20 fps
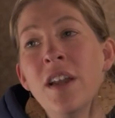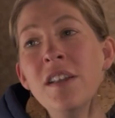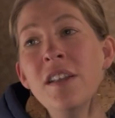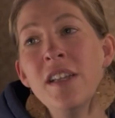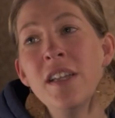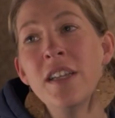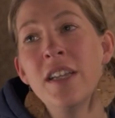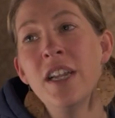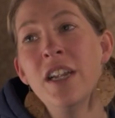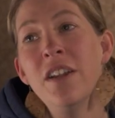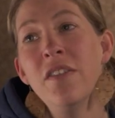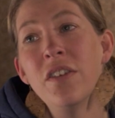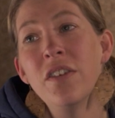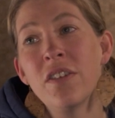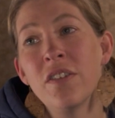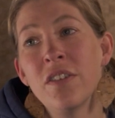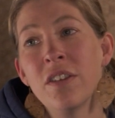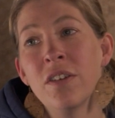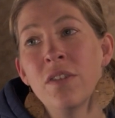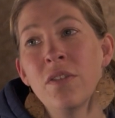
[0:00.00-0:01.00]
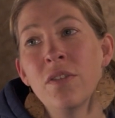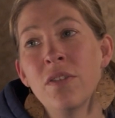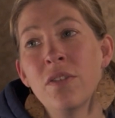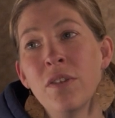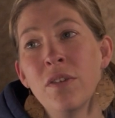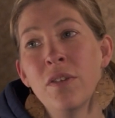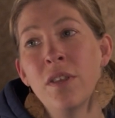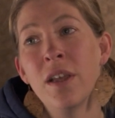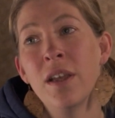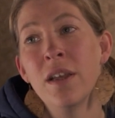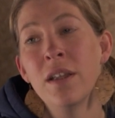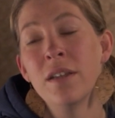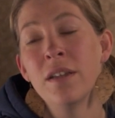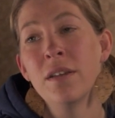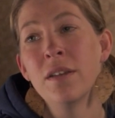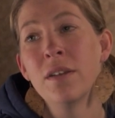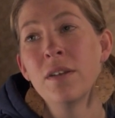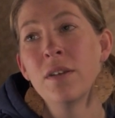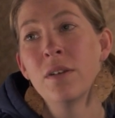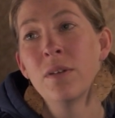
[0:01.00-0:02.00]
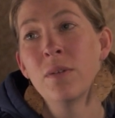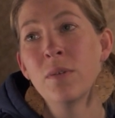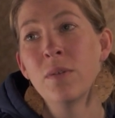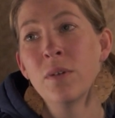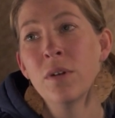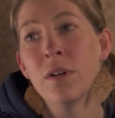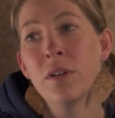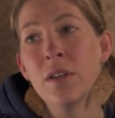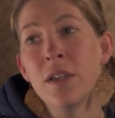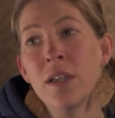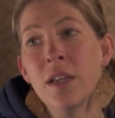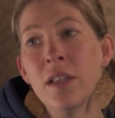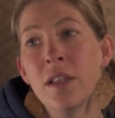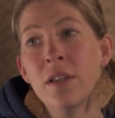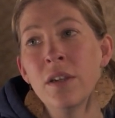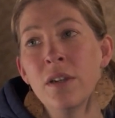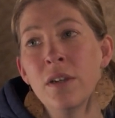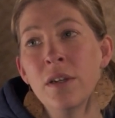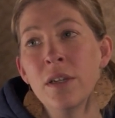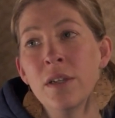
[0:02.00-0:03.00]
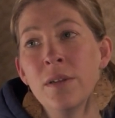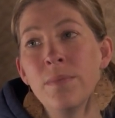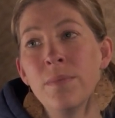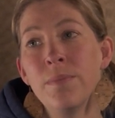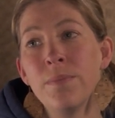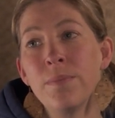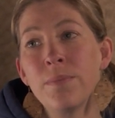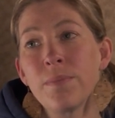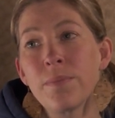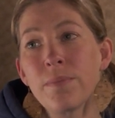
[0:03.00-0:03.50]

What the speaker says: got to take care of yourself so that we're all together and